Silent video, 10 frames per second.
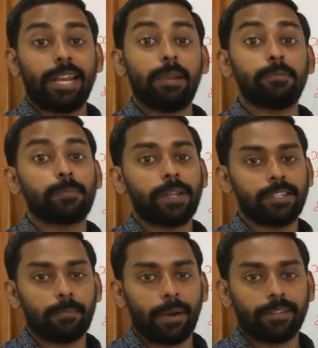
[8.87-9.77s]
namespace
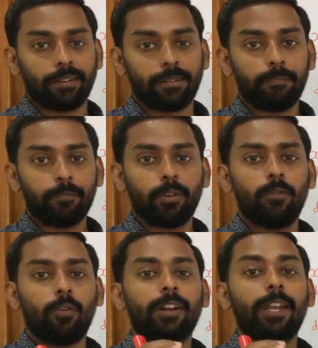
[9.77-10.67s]
in Python. You
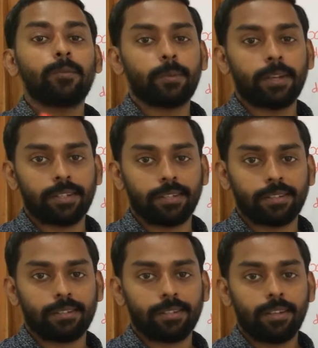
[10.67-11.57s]
know what namespace
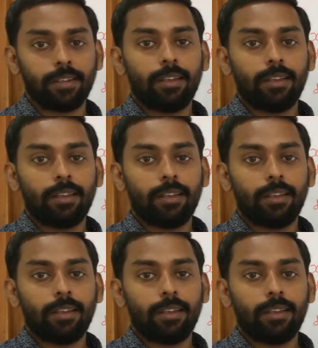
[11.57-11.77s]
is?